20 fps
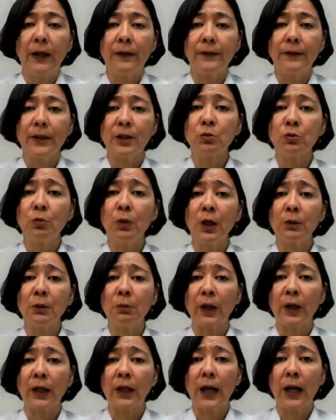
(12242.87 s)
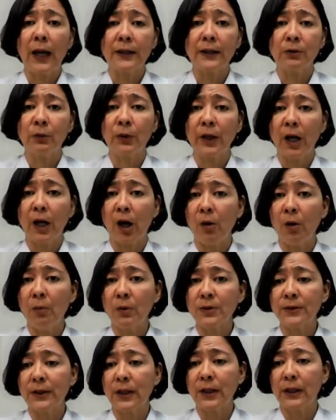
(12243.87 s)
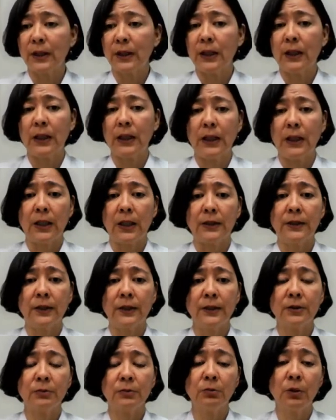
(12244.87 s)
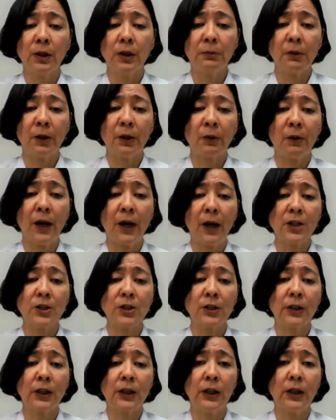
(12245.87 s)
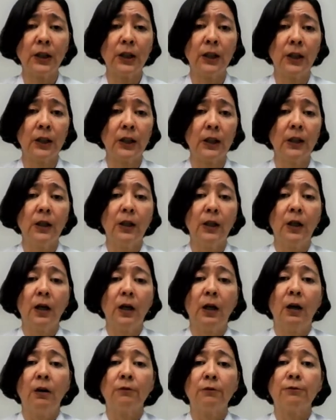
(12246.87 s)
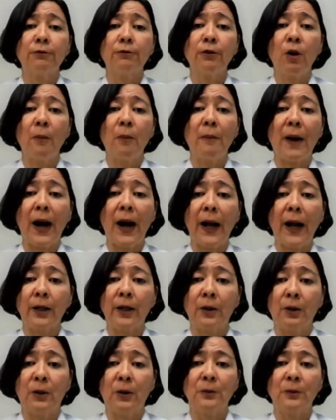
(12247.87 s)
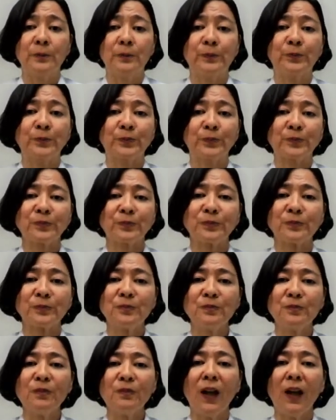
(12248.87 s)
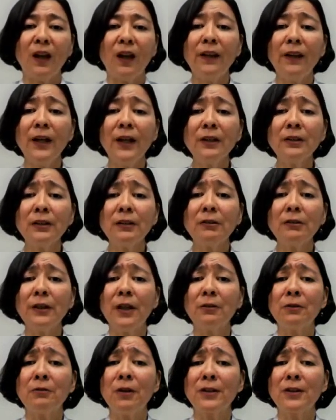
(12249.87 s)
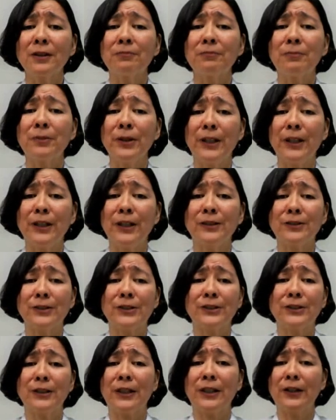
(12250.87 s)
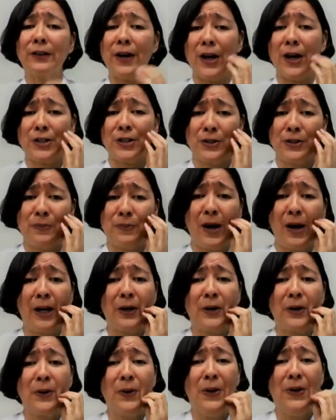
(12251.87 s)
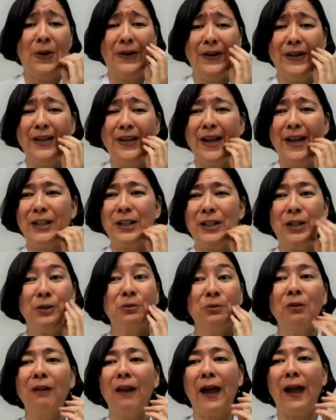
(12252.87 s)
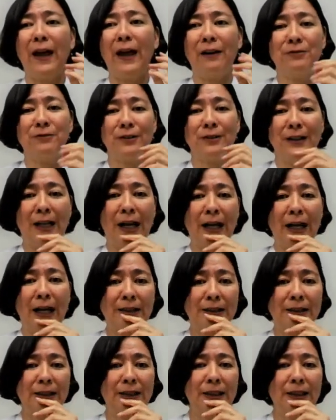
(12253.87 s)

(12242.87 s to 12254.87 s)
There is one more class and we are almost done here. There is one more question here from Michael. That was a pretty interesting question, Michael, and you will laugh on that.